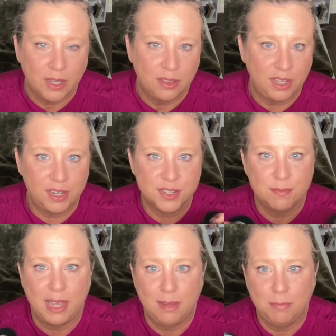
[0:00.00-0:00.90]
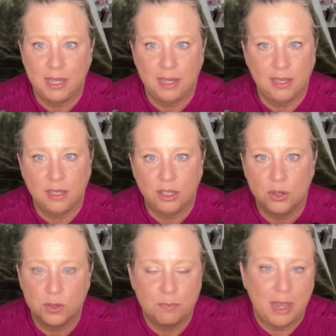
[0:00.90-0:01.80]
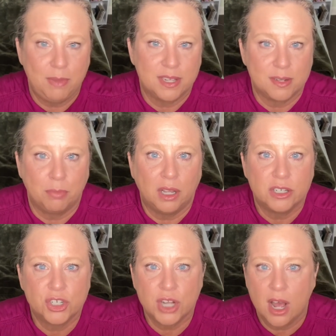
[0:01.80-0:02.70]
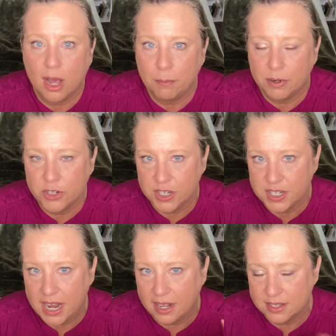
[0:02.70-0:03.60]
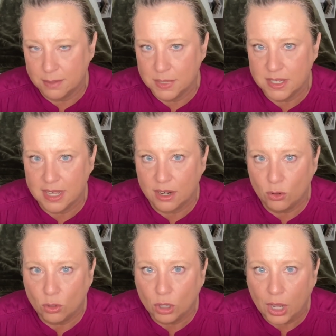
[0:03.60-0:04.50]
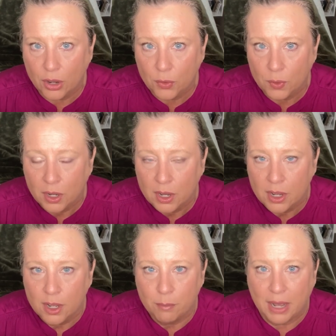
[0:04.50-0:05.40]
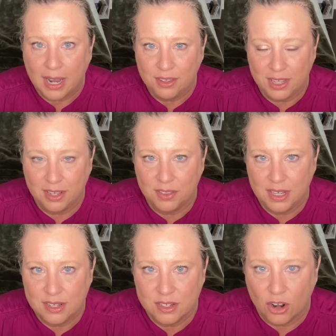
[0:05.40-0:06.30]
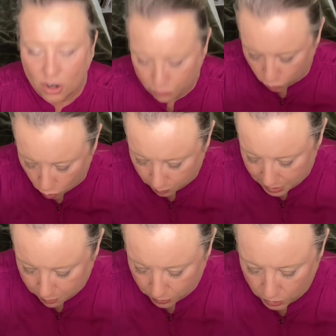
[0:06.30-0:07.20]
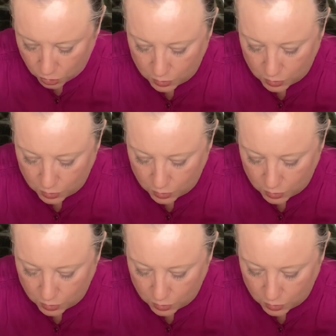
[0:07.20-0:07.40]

these may be used maybe as a blush topper just to add some subtle glow. But I think these are for people who